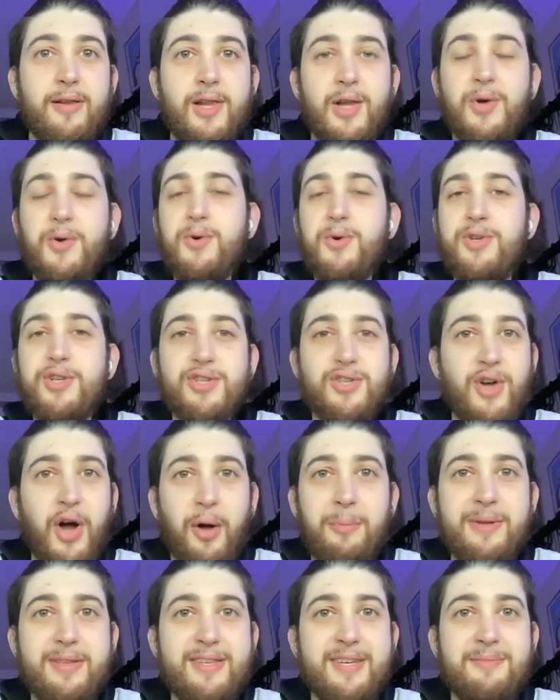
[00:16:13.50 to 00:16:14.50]
look who just
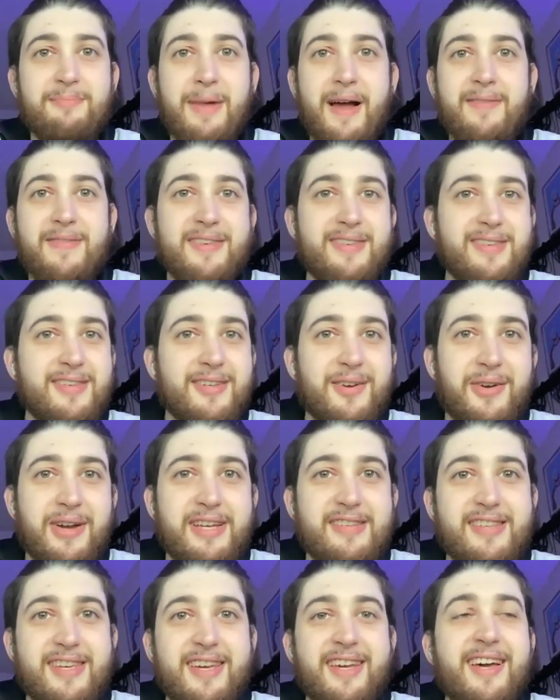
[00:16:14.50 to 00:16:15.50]
commented, man, this is
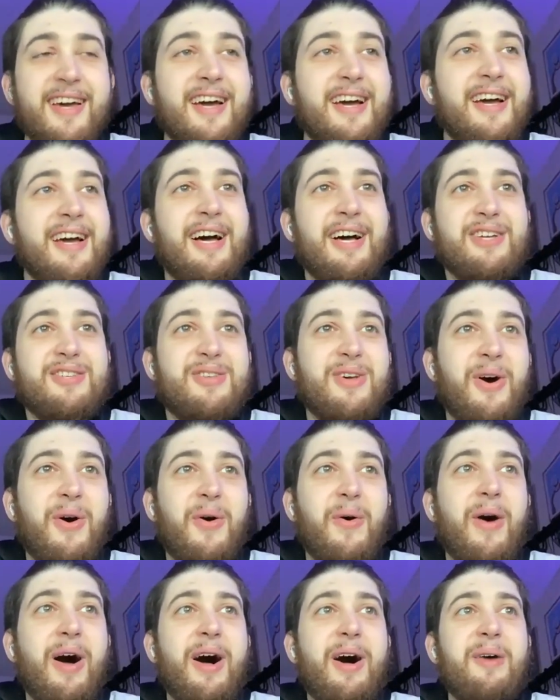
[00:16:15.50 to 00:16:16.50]
crazy.
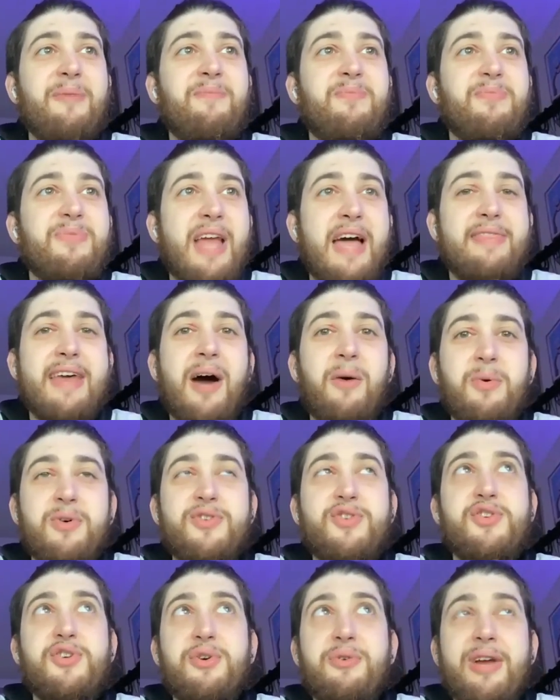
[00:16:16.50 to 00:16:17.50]
So and that
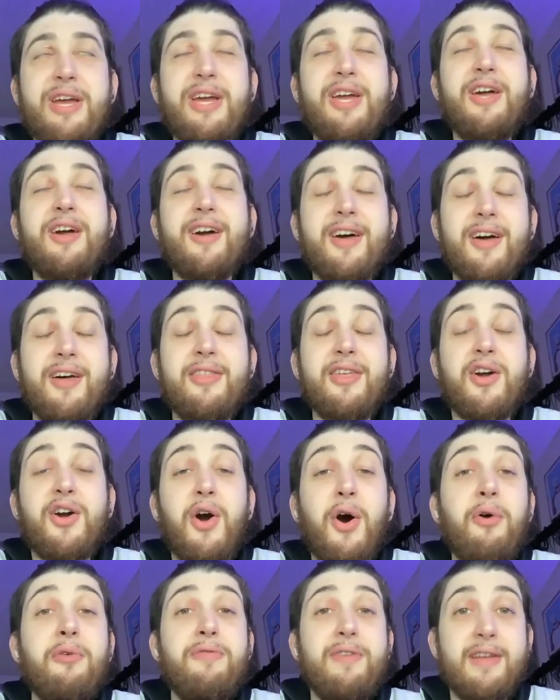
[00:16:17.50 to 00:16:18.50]
was during the
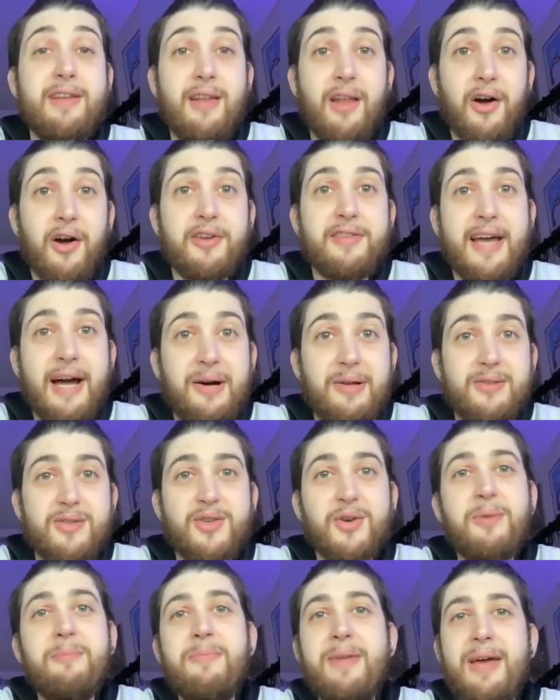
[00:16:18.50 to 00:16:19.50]
COVID lockdown,
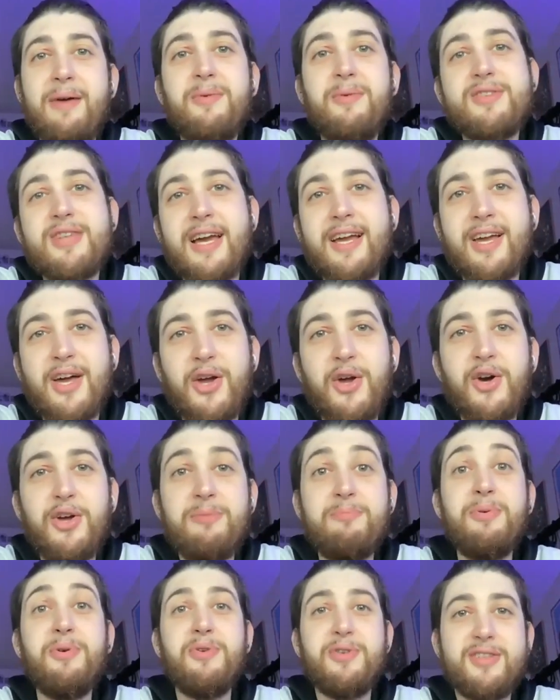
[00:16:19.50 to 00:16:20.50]
so it was like a
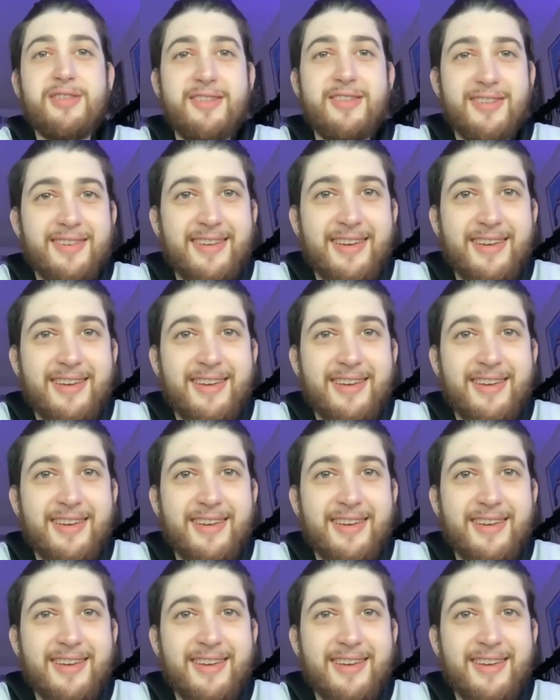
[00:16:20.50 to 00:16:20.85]
good boost.